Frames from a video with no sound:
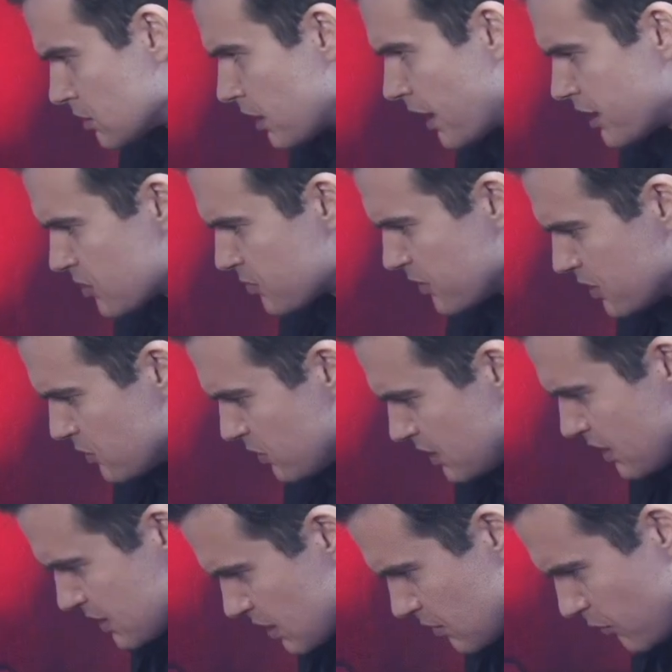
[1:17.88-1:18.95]
henchman, you in
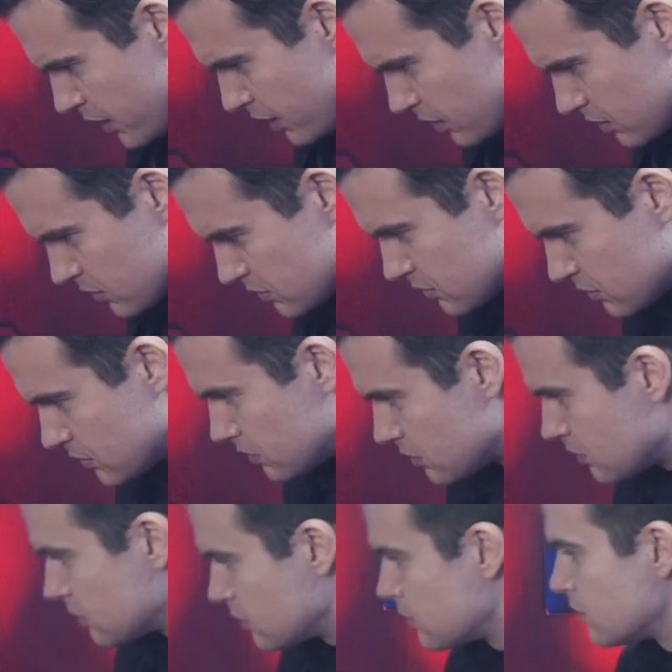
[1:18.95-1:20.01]
there somewhere?
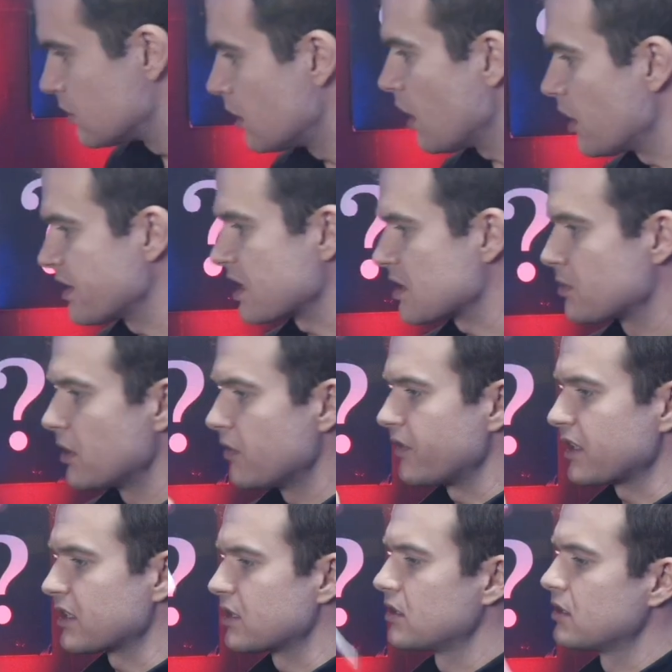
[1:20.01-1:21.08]
Oh yes,
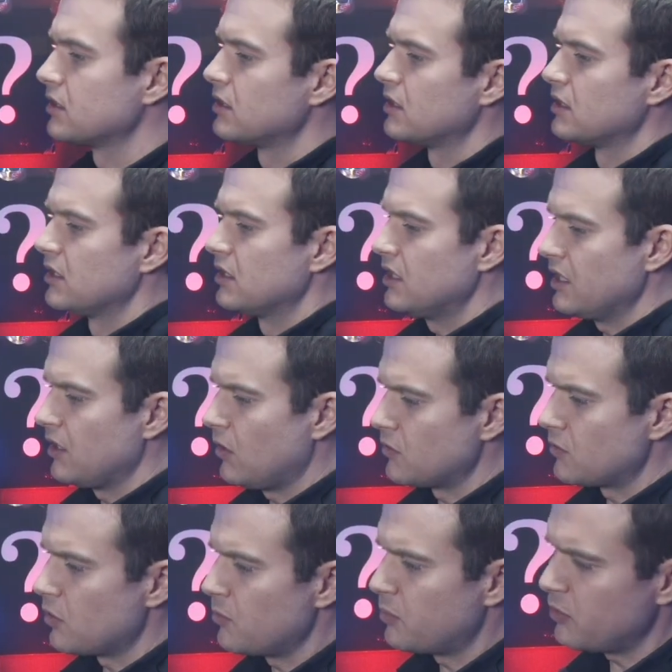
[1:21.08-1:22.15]
perfect. Here, hold
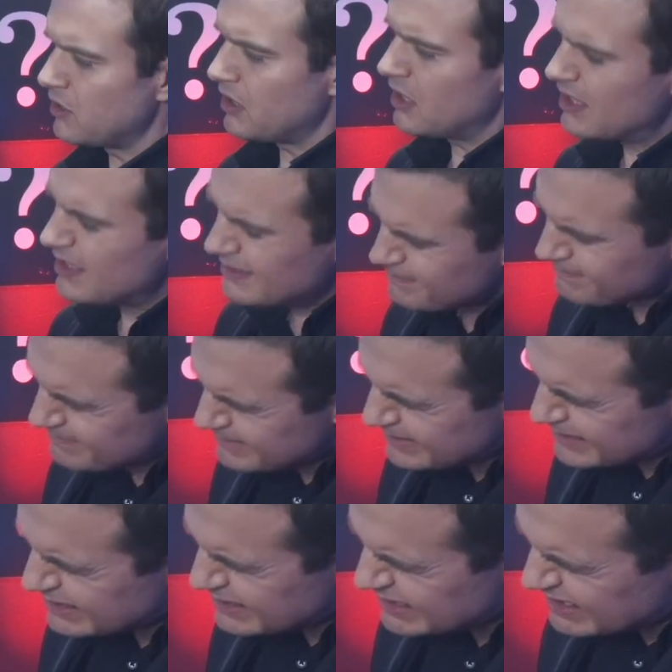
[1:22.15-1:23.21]
the rope, pull it hard.
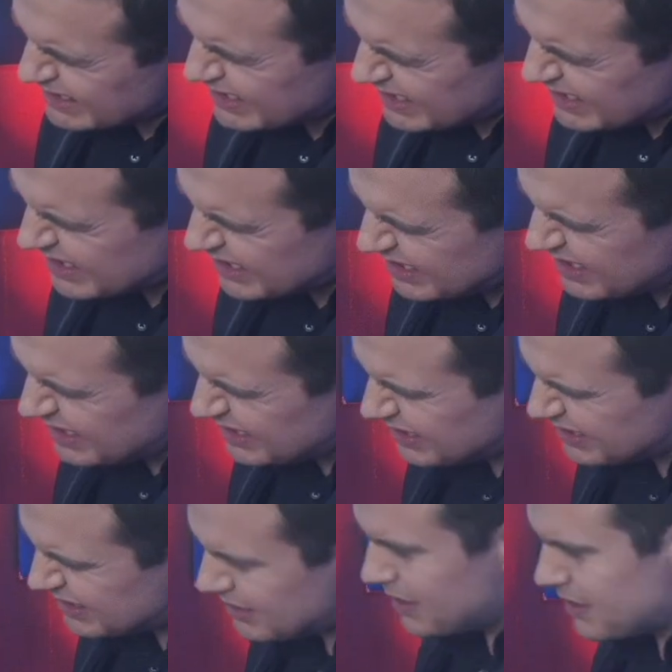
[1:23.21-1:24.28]
Yeah, see?
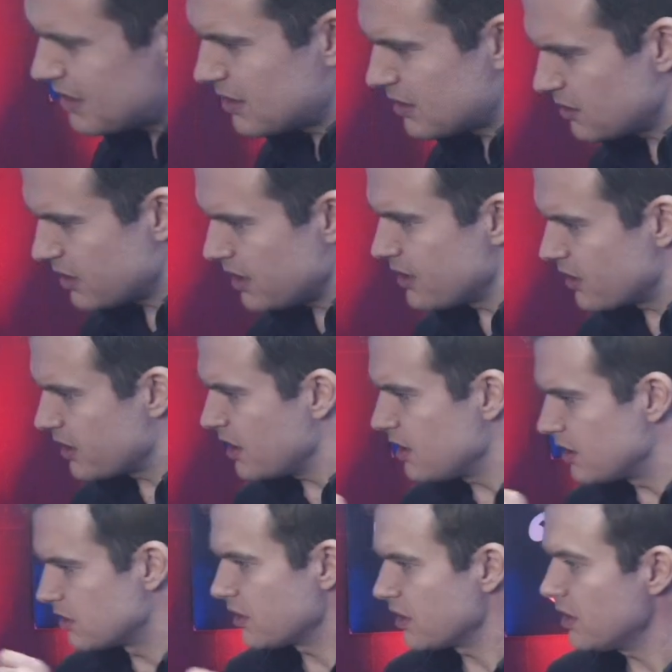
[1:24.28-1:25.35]
Nice. Okay, all
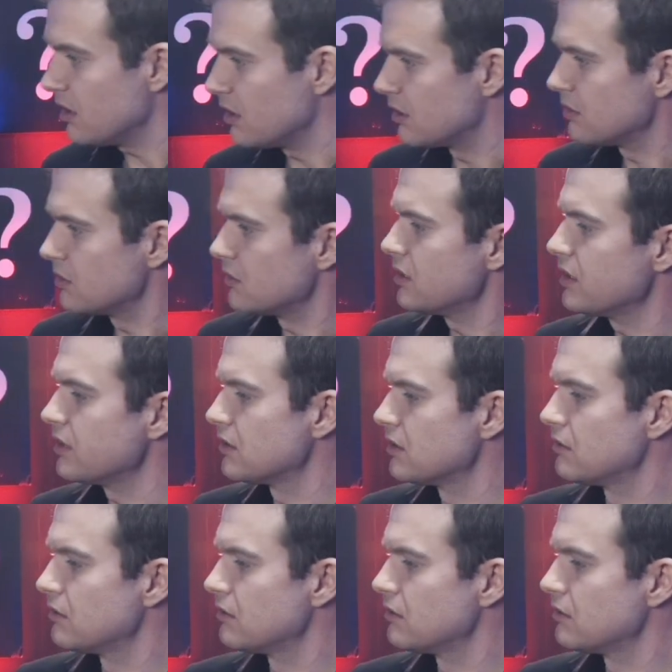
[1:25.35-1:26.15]
right.